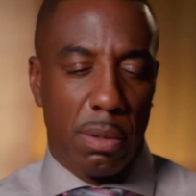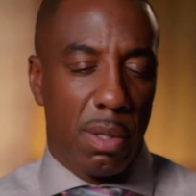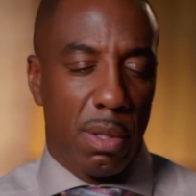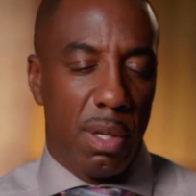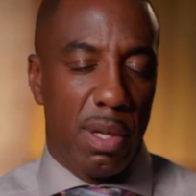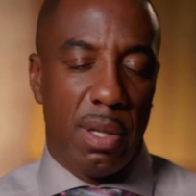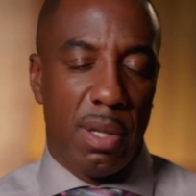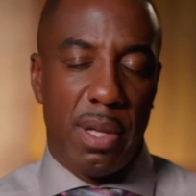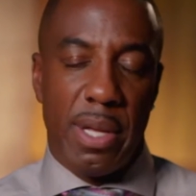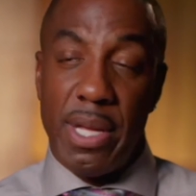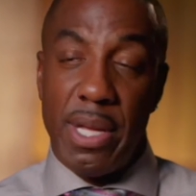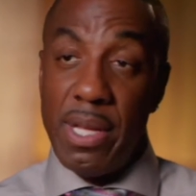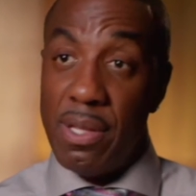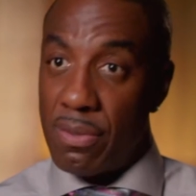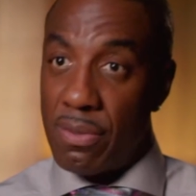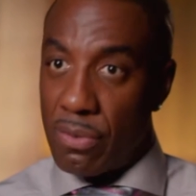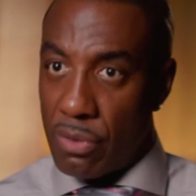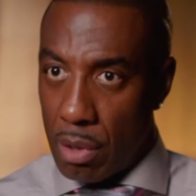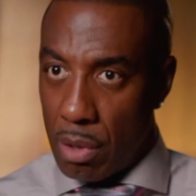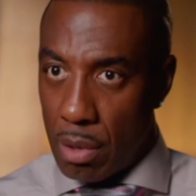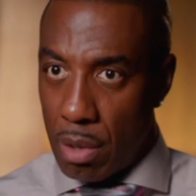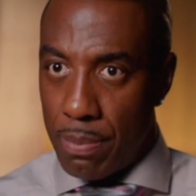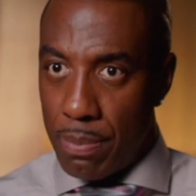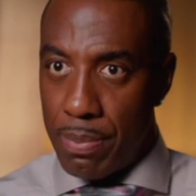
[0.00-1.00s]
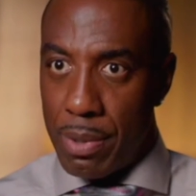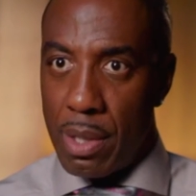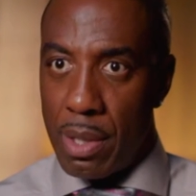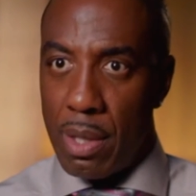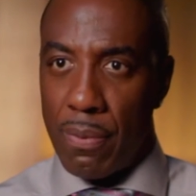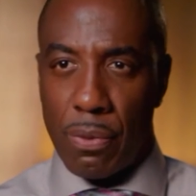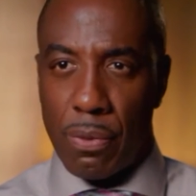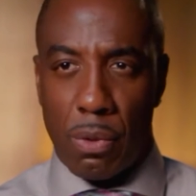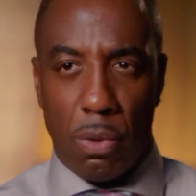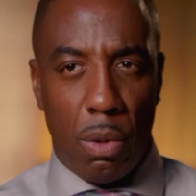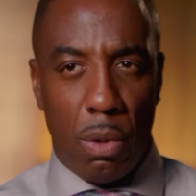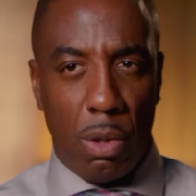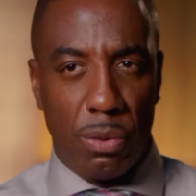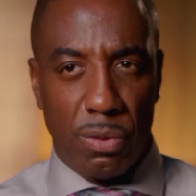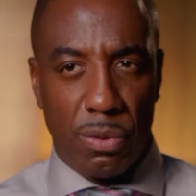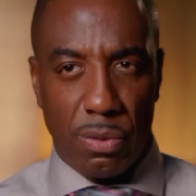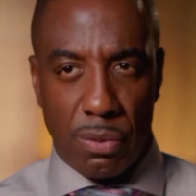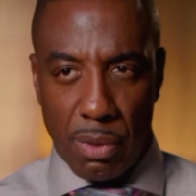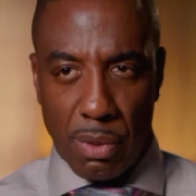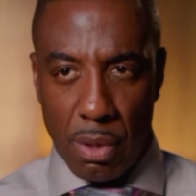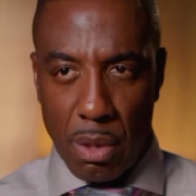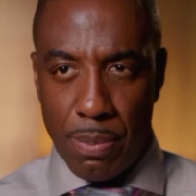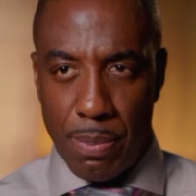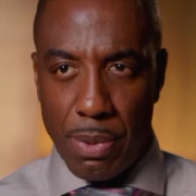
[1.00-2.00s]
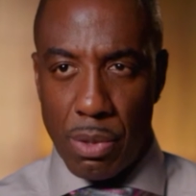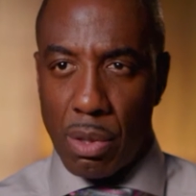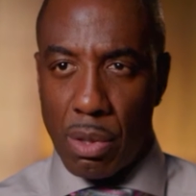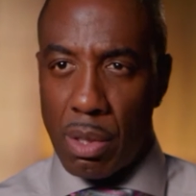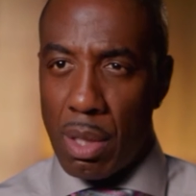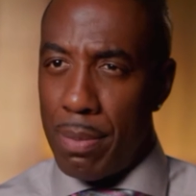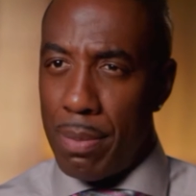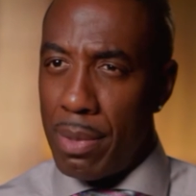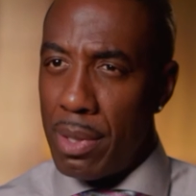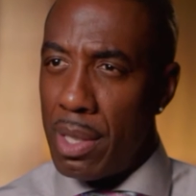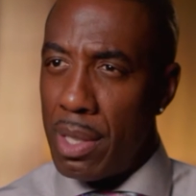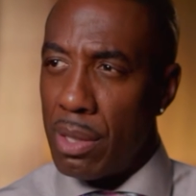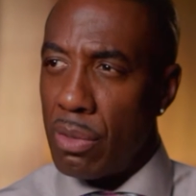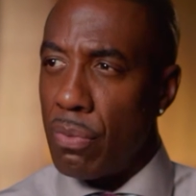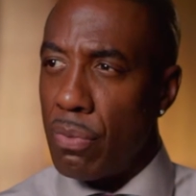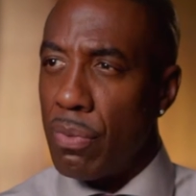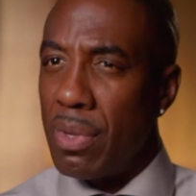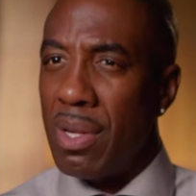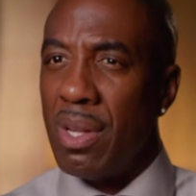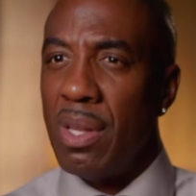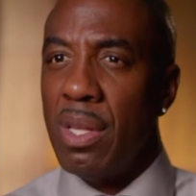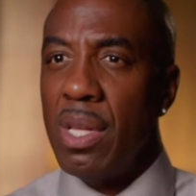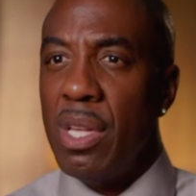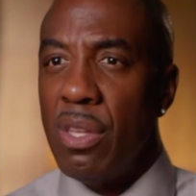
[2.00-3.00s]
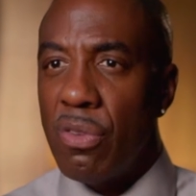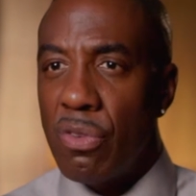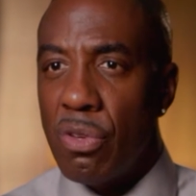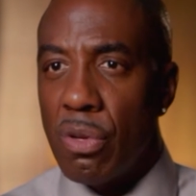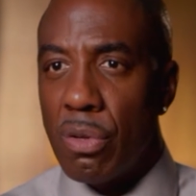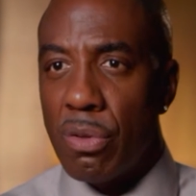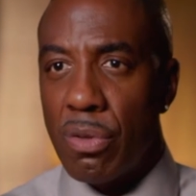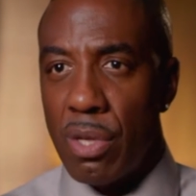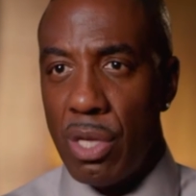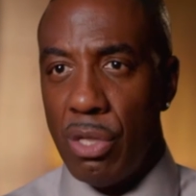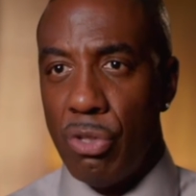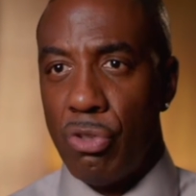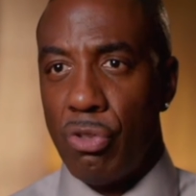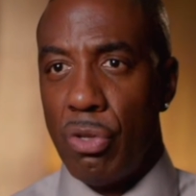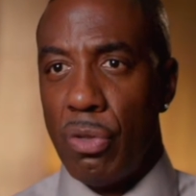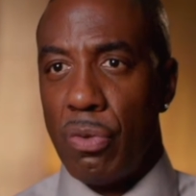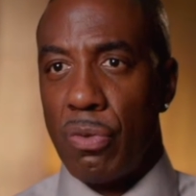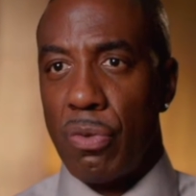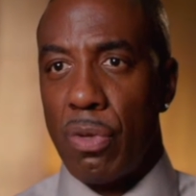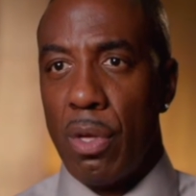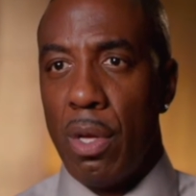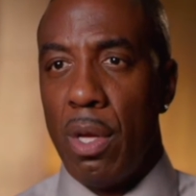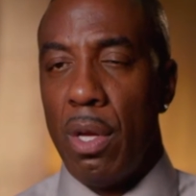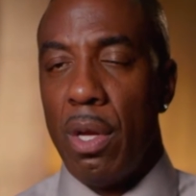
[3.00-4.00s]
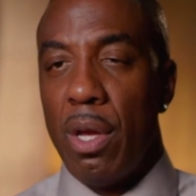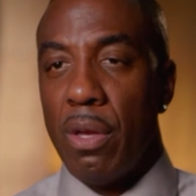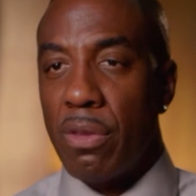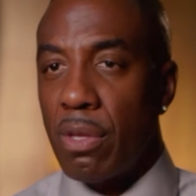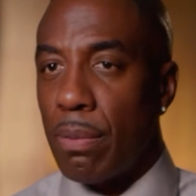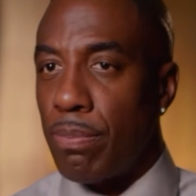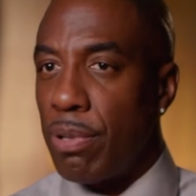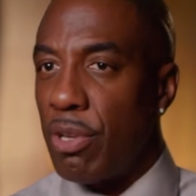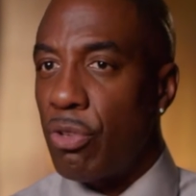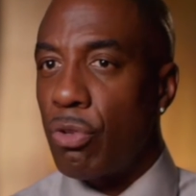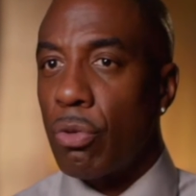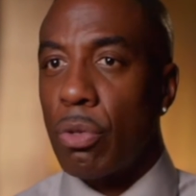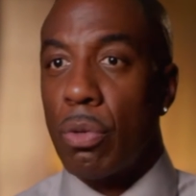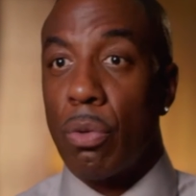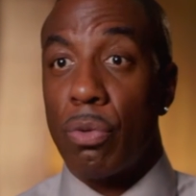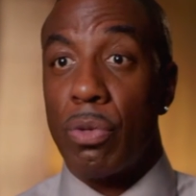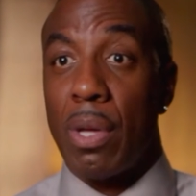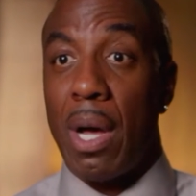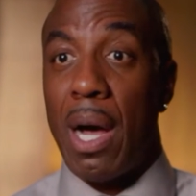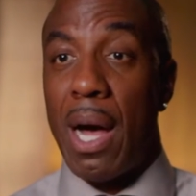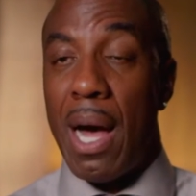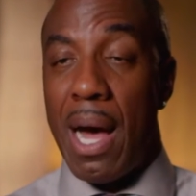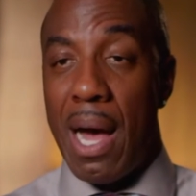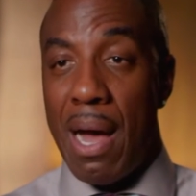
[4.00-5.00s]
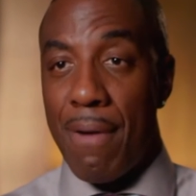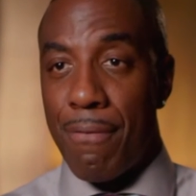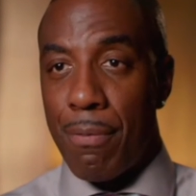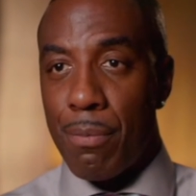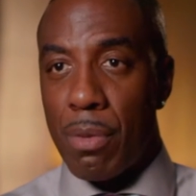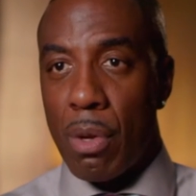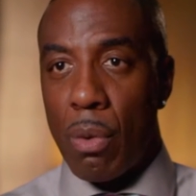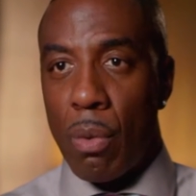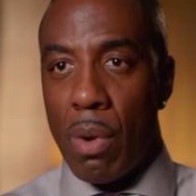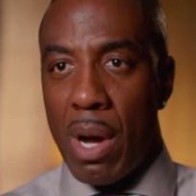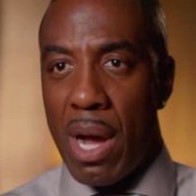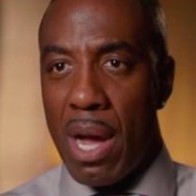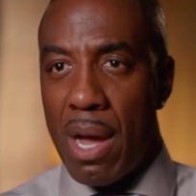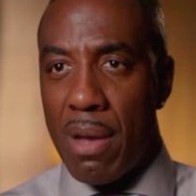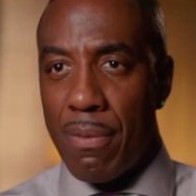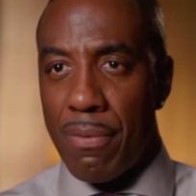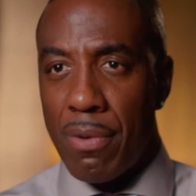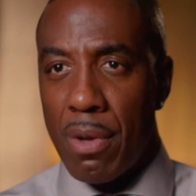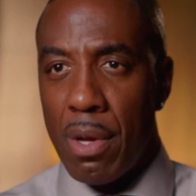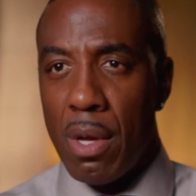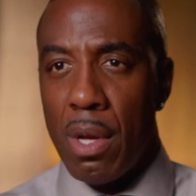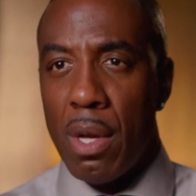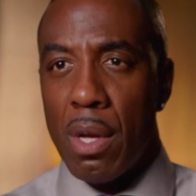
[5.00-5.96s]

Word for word: It is therapy. Of course, it's therapy. You come in there to release your tensions. It's a place you go to hide from your wife.